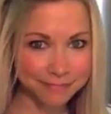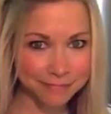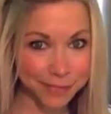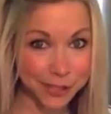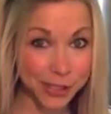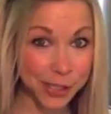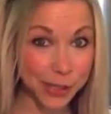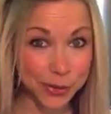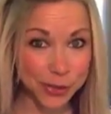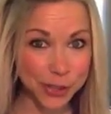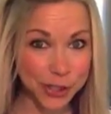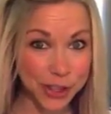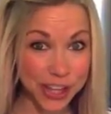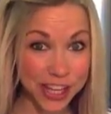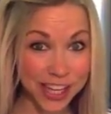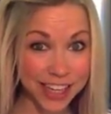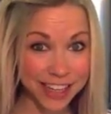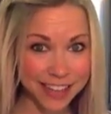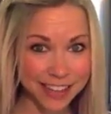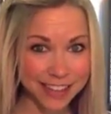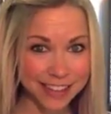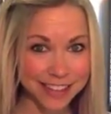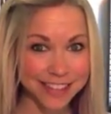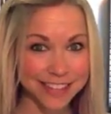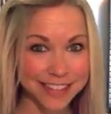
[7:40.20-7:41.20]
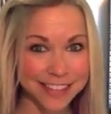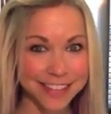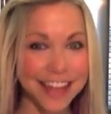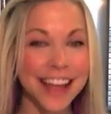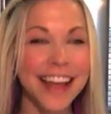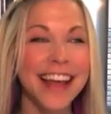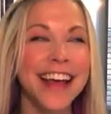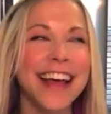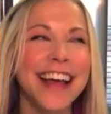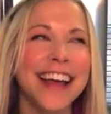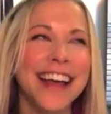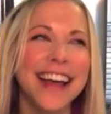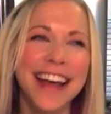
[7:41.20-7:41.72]
Don't you think?
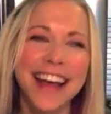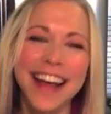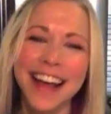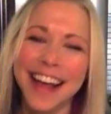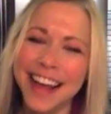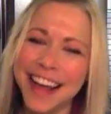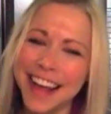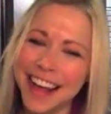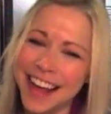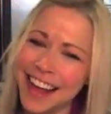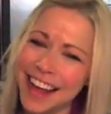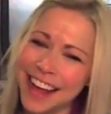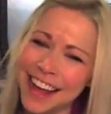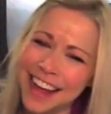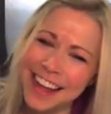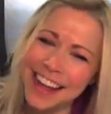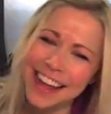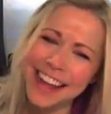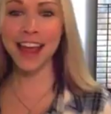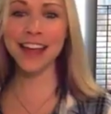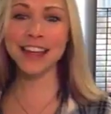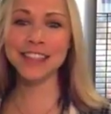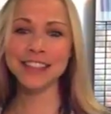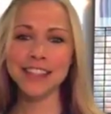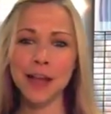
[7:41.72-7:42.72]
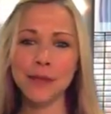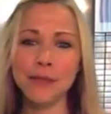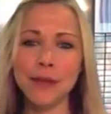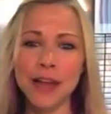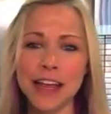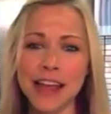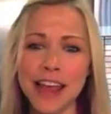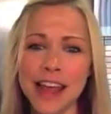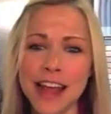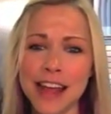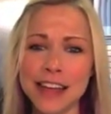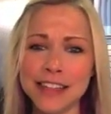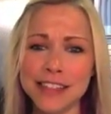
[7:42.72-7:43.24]
Except I
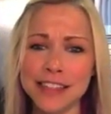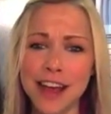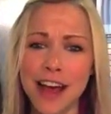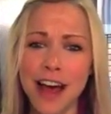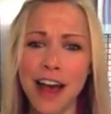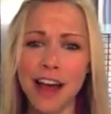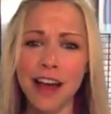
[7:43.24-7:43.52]
can't talk.